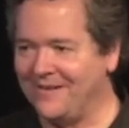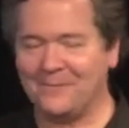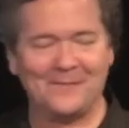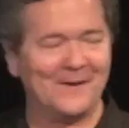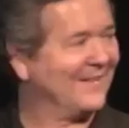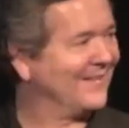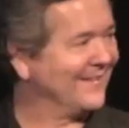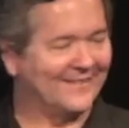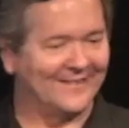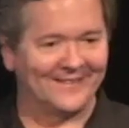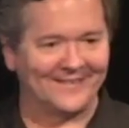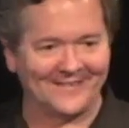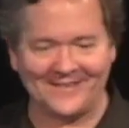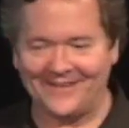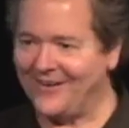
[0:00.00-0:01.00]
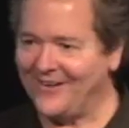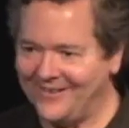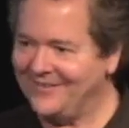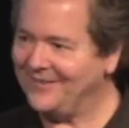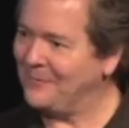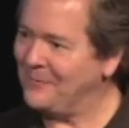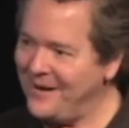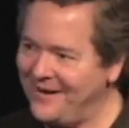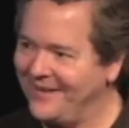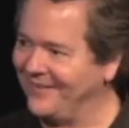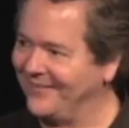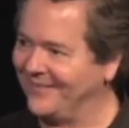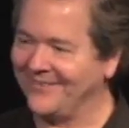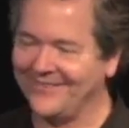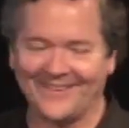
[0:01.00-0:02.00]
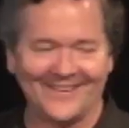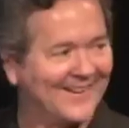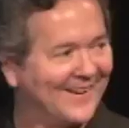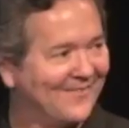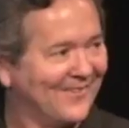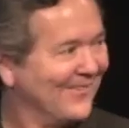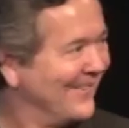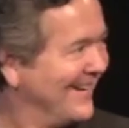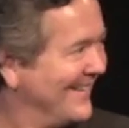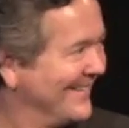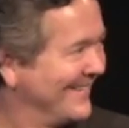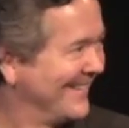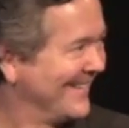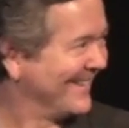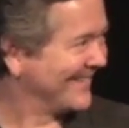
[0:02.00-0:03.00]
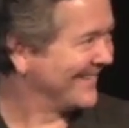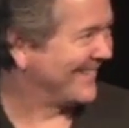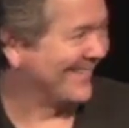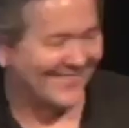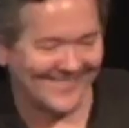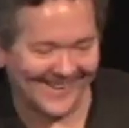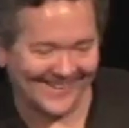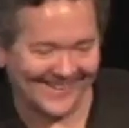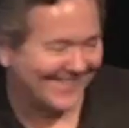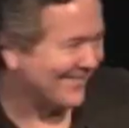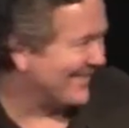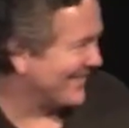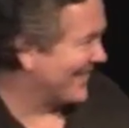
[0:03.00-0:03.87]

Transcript: part about this is that Hardy's a maker, just like everyone else here. So thank you,